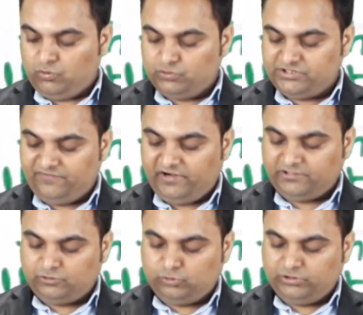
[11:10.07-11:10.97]
whose
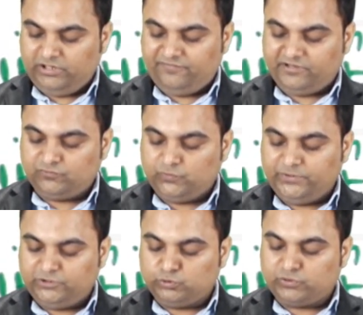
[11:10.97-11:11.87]
effect, total effect, would
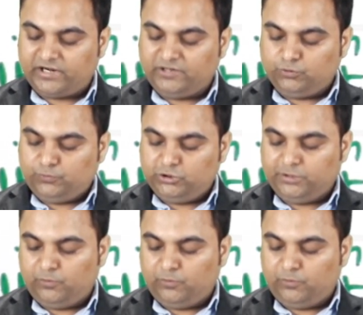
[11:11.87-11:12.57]
be to try to pull the